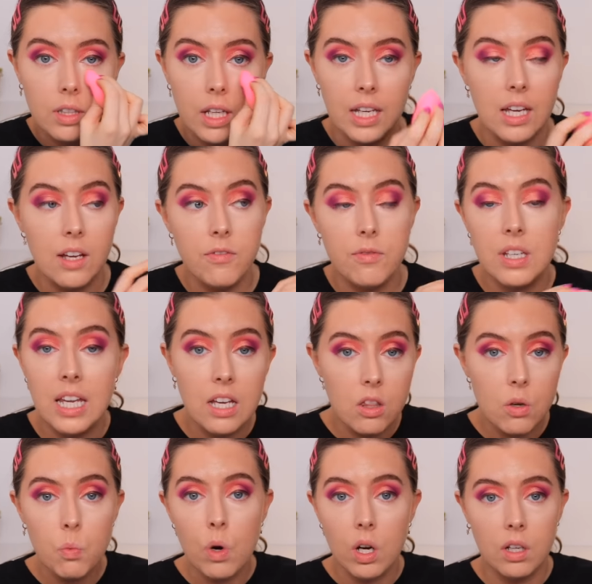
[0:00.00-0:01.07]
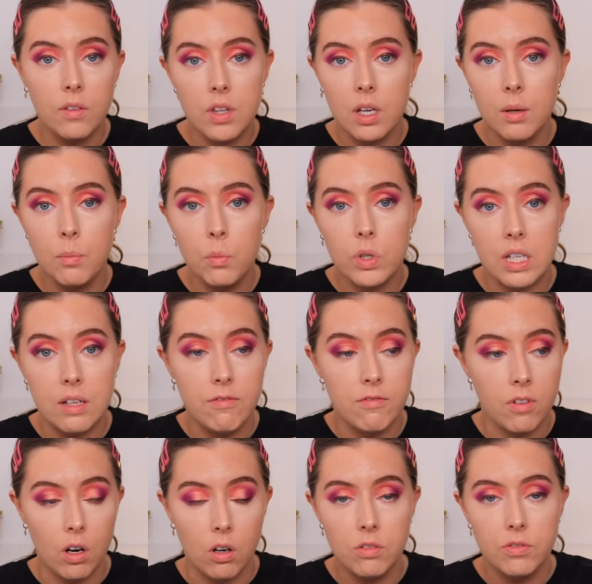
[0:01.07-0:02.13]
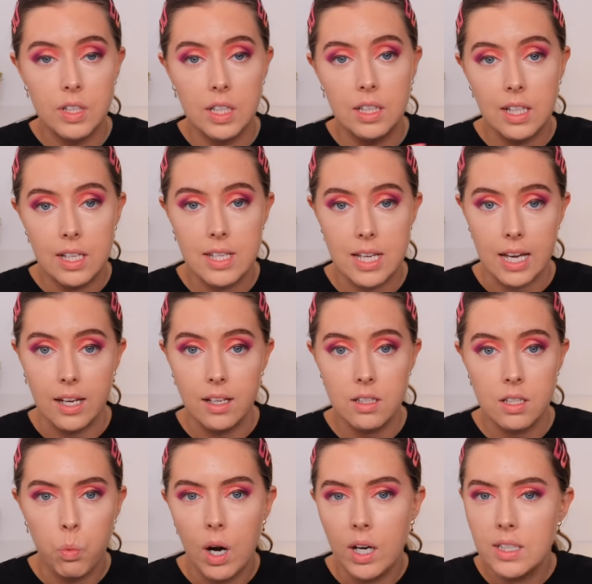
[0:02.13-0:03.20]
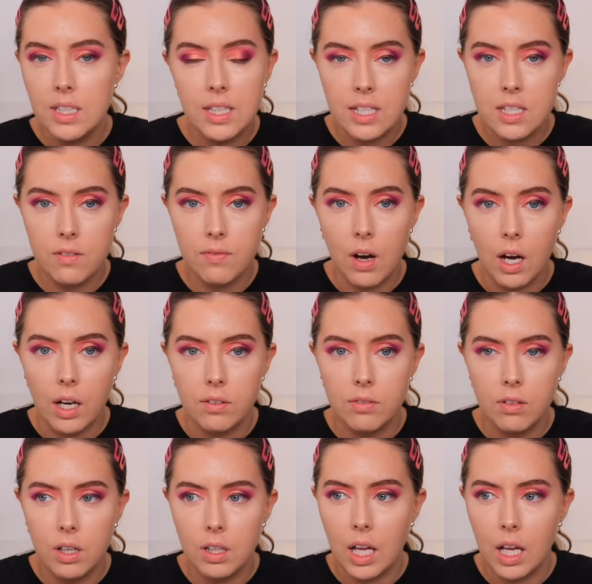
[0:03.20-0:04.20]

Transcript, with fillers: Like, if neither one of them was involved in this hit, why did they survive?